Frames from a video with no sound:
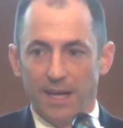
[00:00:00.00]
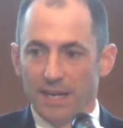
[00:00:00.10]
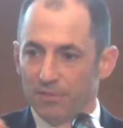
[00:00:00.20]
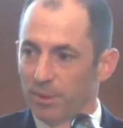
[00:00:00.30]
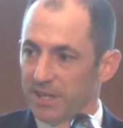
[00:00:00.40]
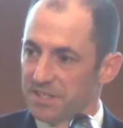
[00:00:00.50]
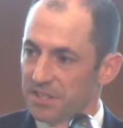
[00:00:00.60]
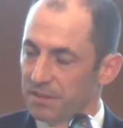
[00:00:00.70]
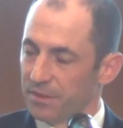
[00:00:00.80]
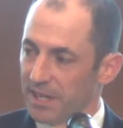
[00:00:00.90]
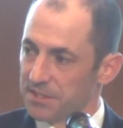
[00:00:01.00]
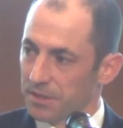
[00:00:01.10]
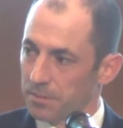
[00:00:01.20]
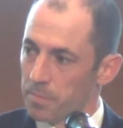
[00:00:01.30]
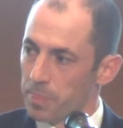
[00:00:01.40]
And everybody has a different
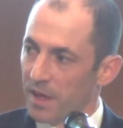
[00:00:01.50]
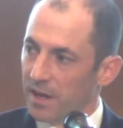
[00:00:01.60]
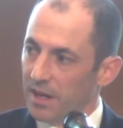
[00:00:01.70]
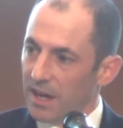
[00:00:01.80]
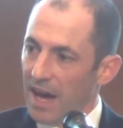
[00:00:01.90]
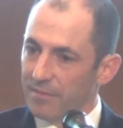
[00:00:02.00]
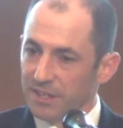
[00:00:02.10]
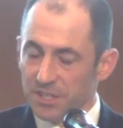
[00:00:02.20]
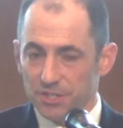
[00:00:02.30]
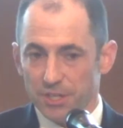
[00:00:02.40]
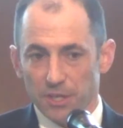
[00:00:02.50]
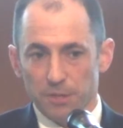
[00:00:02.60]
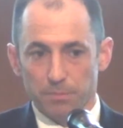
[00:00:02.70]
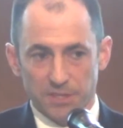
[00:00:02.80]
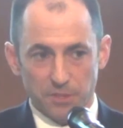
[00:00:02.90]
answer. Having a
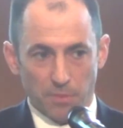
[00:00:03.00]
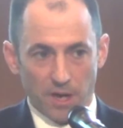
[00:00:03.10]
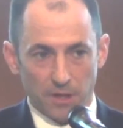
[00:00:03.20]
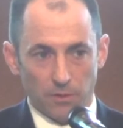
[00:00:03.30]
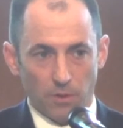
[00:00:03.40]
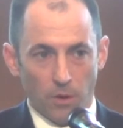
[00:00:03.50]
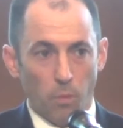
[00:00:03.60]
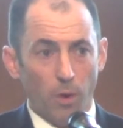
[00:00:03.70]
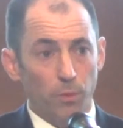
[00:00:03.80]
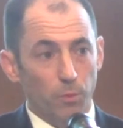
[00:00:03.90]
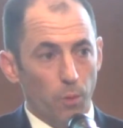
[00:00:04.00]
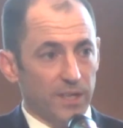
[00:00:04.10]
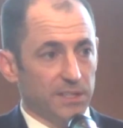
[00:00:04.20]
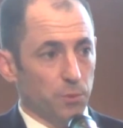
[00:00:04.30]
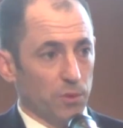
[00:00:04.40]
shared mental model on what we're
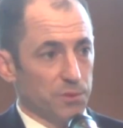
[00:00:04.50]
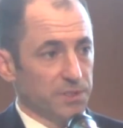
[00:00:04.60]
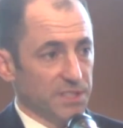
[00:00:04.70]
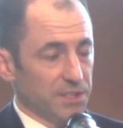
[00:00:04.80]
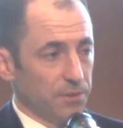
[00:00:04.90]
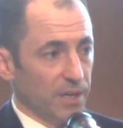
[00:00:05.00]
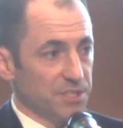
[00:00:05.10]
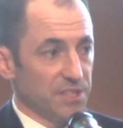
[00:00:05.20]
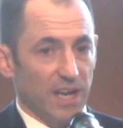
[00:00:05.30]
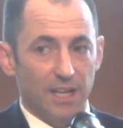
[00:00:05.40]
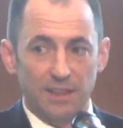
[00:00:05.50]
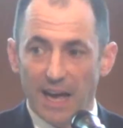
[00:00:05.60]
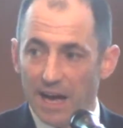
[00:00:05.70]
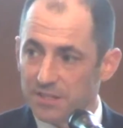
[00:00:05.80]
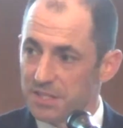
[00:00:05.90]
working towards with integration
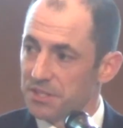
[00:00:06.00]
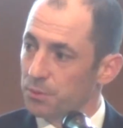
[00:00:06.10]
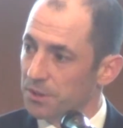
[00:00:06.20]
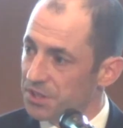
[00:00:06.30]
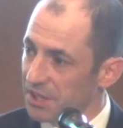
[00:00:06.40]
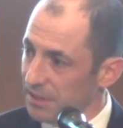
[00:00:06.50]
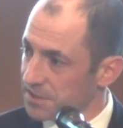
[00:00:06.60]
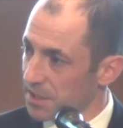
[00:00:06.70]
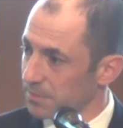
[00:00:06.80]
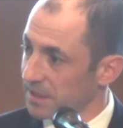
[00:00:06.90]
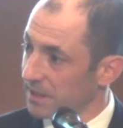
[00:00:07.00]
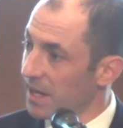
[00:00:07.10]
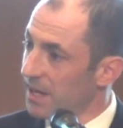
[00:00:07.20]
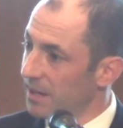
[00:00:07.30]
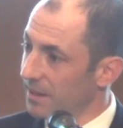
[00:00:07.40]
allows us to achieve something
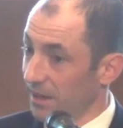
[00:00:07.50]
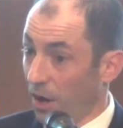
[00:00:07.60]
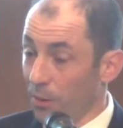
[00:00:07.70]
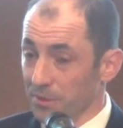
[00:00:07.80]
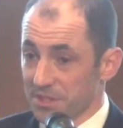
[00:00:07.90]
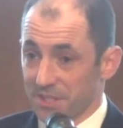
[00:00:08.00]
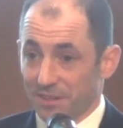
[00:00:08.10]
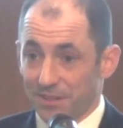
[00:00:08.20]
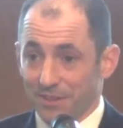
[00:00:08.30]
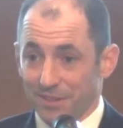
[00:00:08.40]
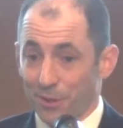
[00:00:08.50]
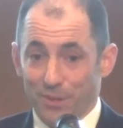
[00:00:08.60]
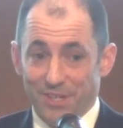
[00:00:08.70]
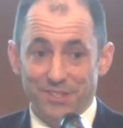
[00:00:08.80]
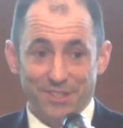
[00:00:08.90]
almost in
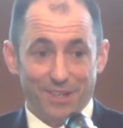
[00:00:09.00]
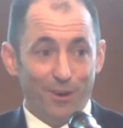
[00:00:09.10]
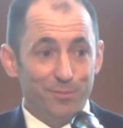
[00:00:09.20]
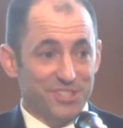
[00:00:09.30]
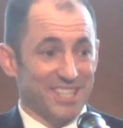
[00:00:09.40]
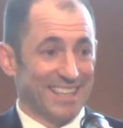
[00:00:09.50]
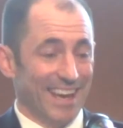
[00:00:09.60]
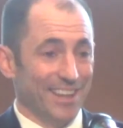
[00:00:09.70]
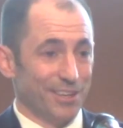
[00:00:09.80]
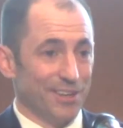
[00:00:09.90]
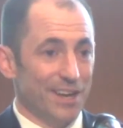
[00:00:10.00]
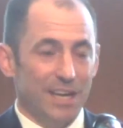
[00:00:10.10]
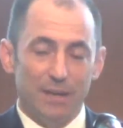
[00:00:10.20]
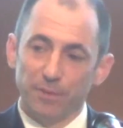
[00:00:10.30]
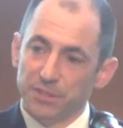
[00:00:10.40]
cohesion, almost together.
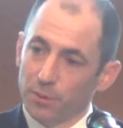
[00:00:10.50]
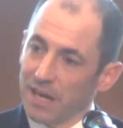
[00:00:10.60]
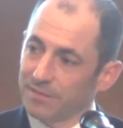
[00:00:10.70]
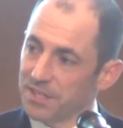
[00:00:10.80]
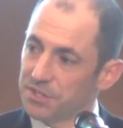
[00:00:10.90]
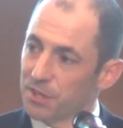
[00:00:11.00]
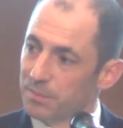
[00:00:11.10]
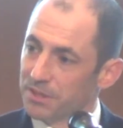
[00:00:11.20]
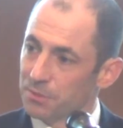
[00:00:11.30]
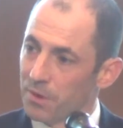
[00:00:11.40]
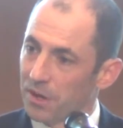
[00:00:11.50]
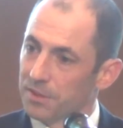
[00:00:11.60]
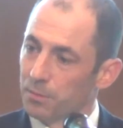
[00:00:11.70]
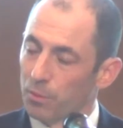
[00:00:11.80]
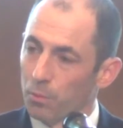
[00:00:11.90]
If we don't have that shared mental
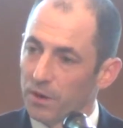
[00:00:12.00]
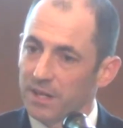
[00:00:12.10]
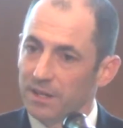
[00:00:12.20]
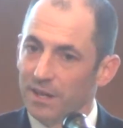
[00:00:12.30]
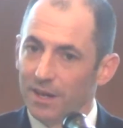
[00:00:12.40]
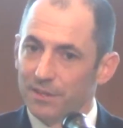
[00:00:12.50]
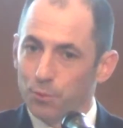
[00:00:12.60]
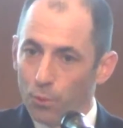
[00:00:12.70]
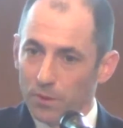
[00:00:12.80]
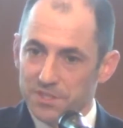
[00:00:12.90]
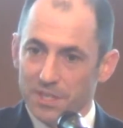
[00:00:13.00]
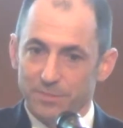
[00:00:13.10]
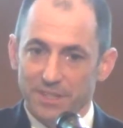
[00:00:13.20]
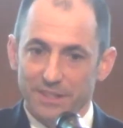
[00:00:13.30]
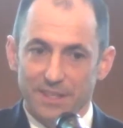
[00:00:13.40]
model, then we're working towards
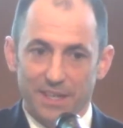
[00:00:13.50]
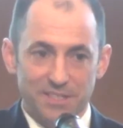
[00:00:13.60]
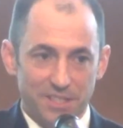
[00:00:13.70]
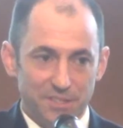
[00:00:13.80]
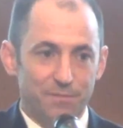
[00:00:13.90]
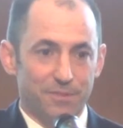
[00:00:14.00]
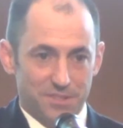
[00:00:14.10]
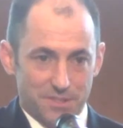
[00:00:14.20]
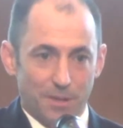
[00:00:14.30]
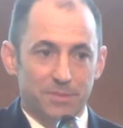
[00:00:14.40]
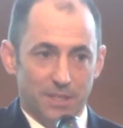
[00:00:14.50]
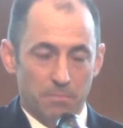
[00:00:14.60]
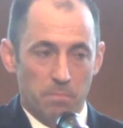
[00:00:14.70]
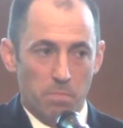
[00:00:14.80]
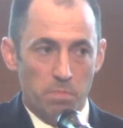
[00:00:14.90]
something that is a different something.